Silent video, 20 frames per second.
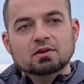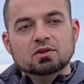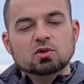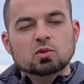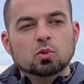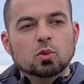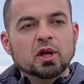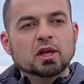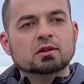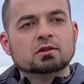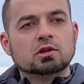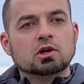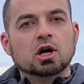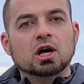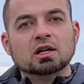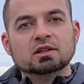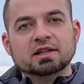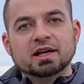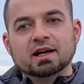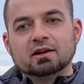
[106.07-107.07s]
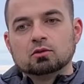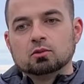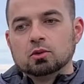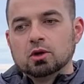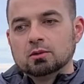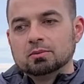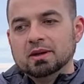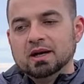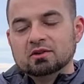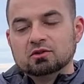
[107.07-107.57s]
Winged contacts
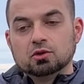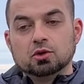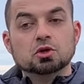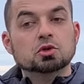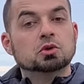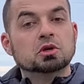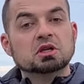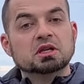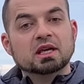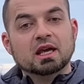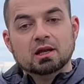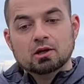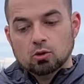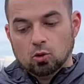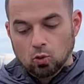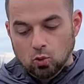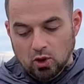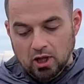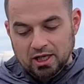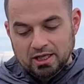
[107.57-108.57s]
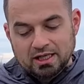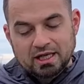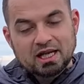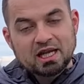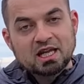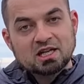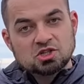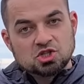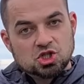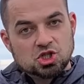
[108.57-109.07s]
work best, or you can get
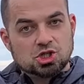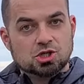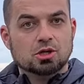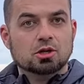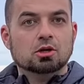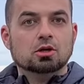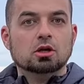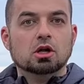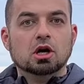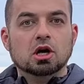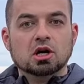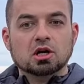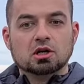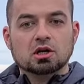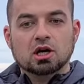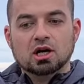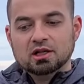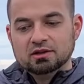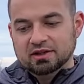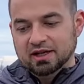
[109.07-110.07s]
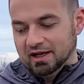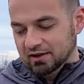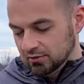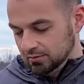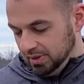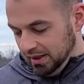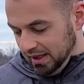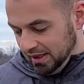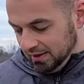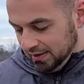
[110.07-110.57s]
1-inch long contacts.
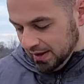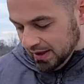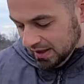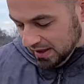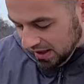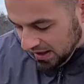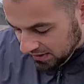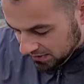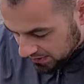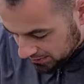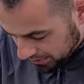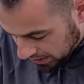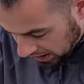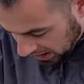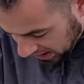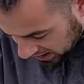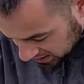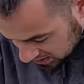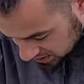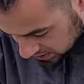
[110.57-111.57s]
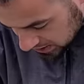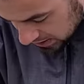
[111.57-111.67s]
But in the box,